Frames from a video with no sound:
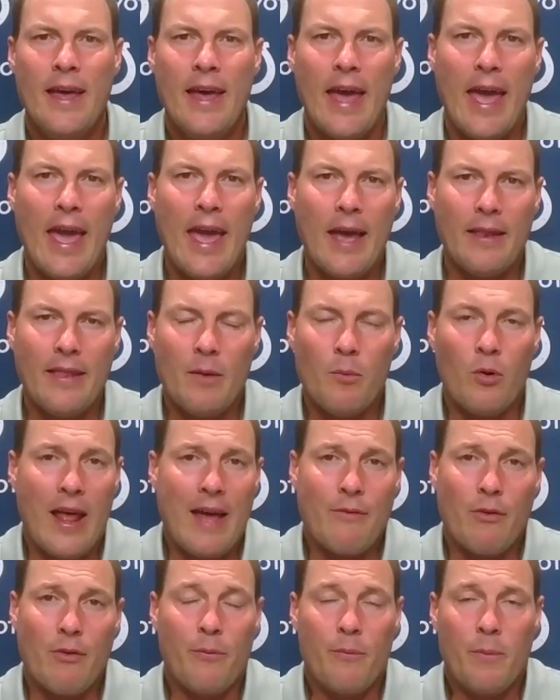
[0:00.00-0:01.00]
And then we'd
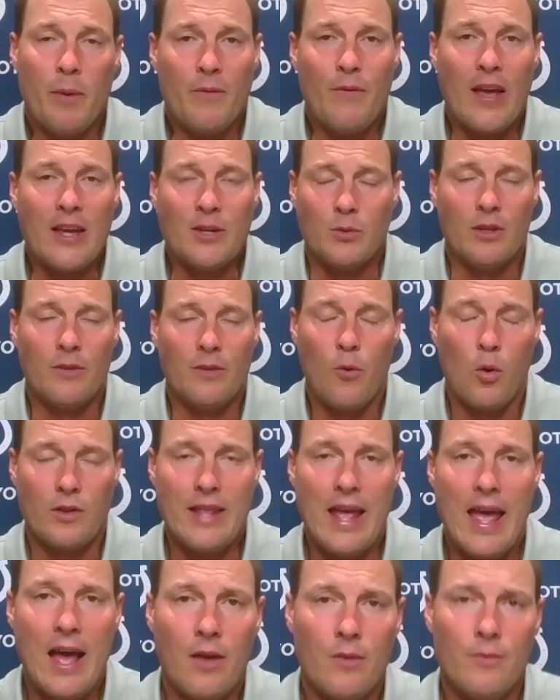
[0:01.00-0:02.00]
have a, be faced with a fourth
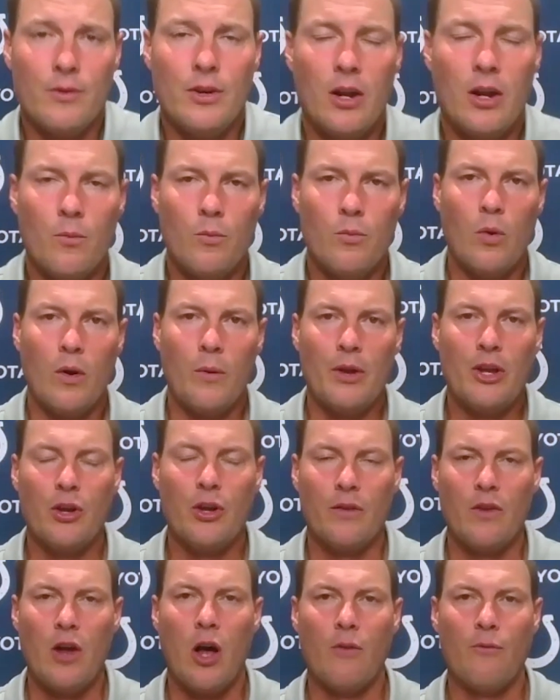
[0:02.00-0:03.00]
down, you know, where we
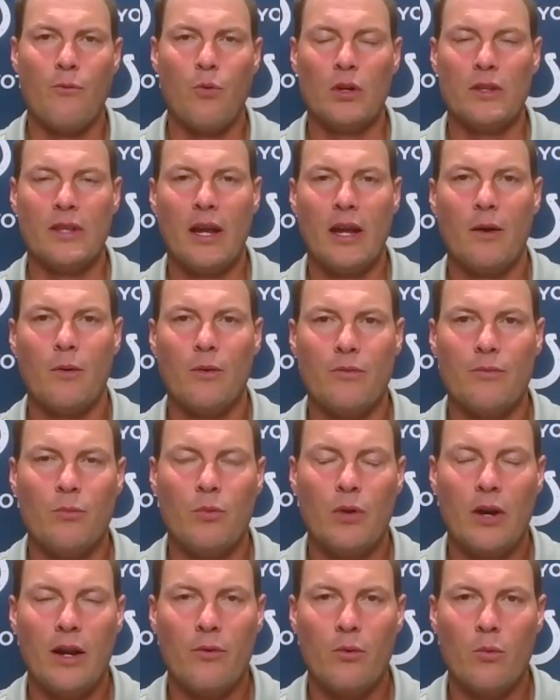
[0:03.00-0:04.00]
could have gone for it there with
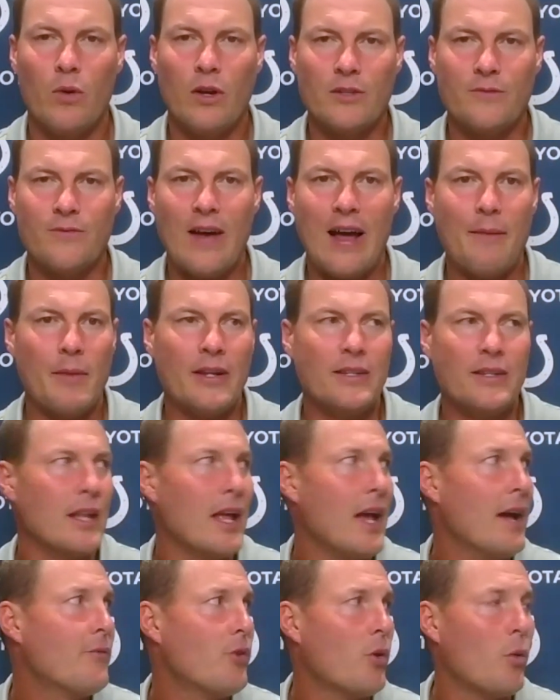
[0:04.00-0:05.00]
whatever it was, five minutes
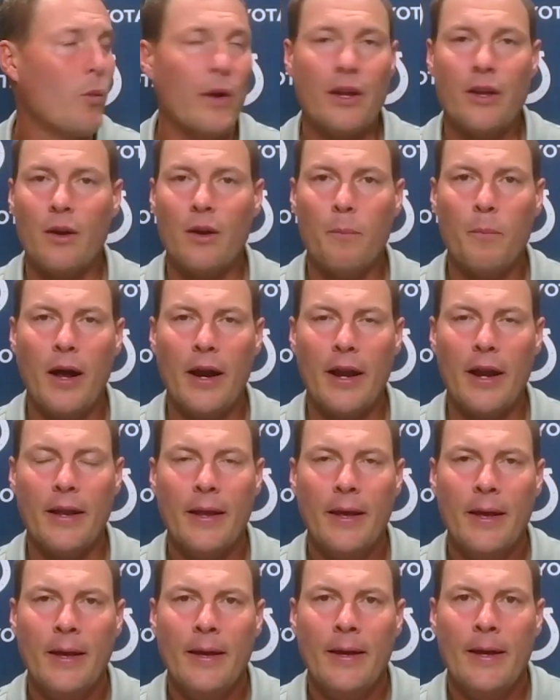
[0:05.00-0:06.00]
left, or we could have punted.
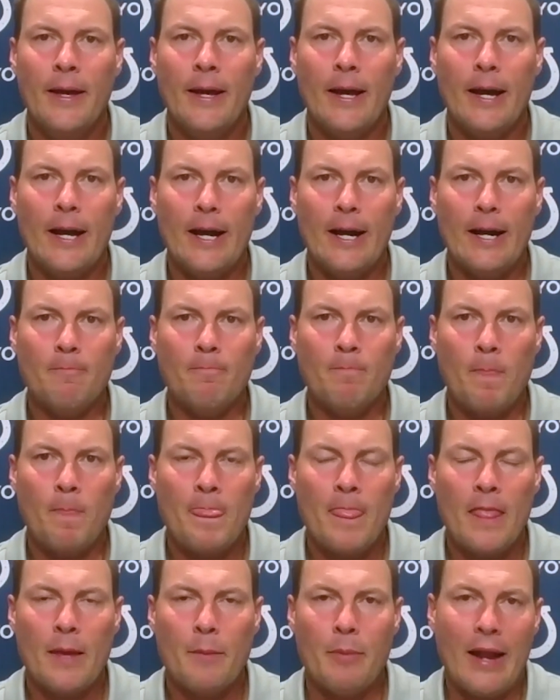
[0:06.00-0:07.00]
Um,
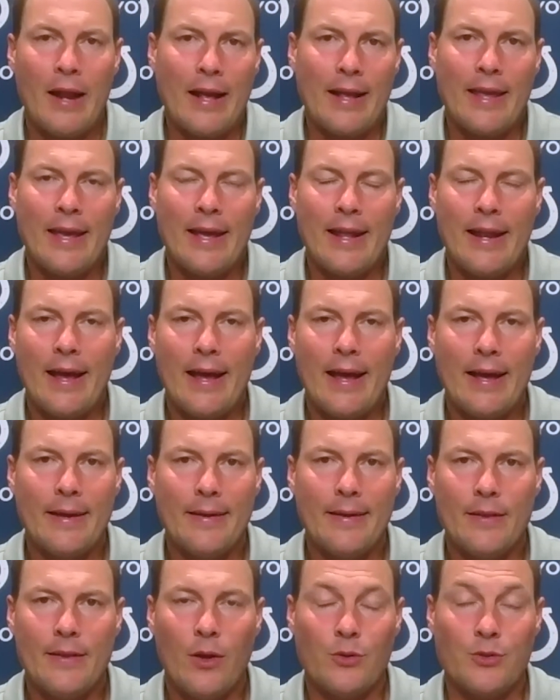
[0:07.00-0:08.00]
but, again, I,
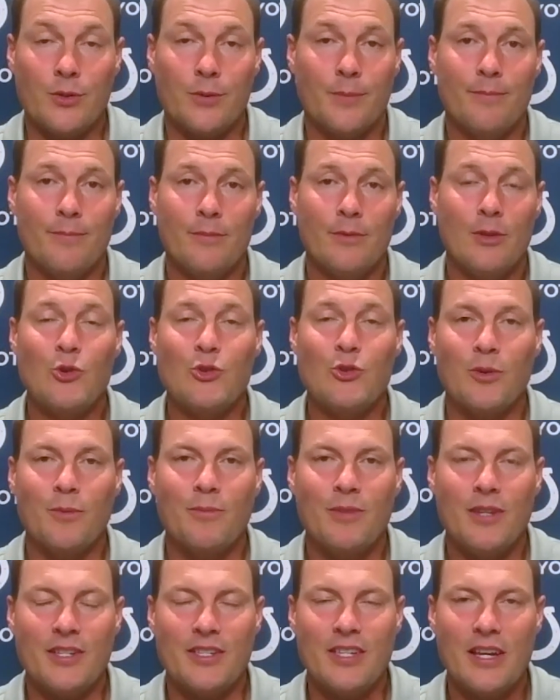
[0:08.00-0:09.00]
those are those are
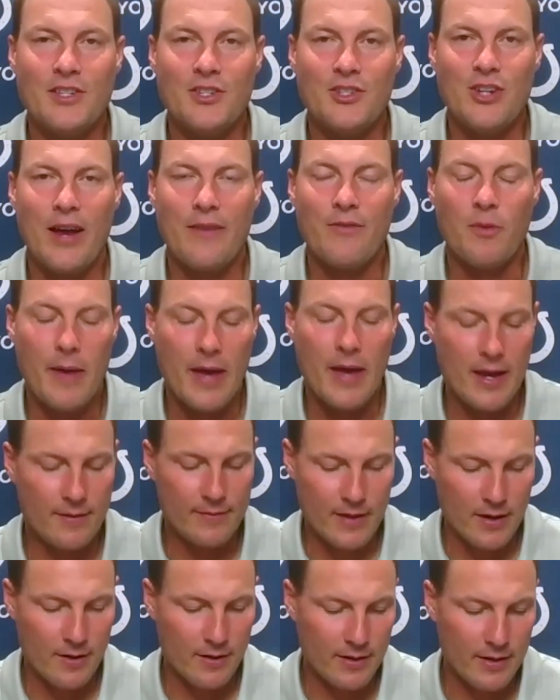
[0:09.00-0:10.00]
decisions you're having to make
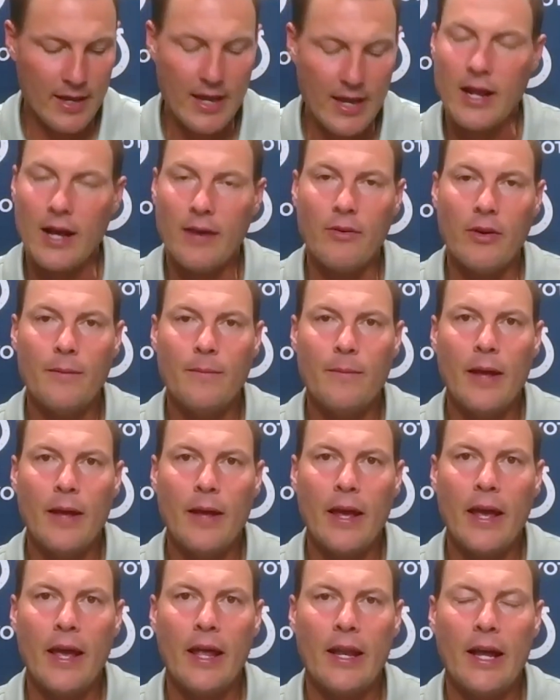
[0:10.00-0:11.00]
there in the heat of it.
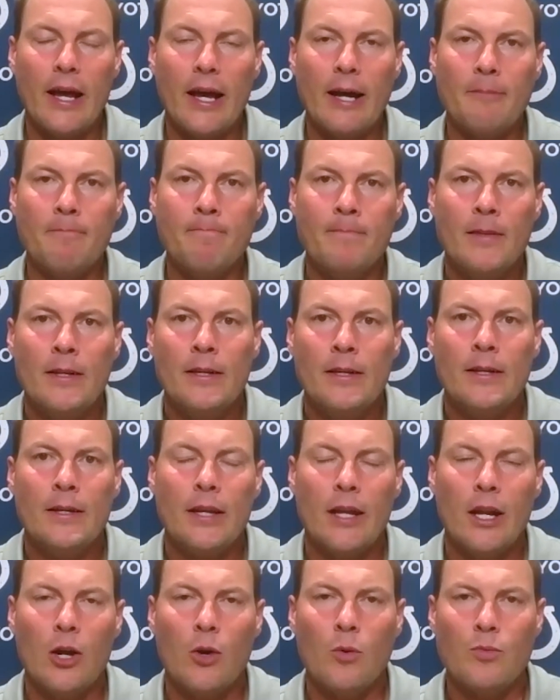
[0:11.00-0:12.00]
And, um,
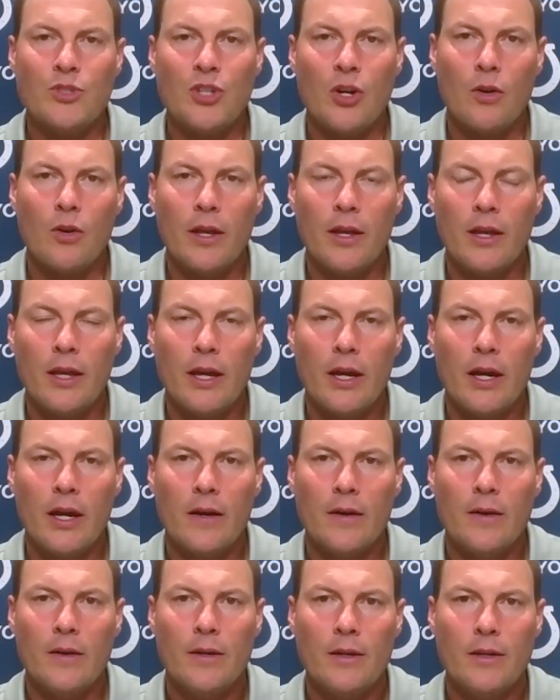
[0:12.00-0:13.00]
you know, certainly uh,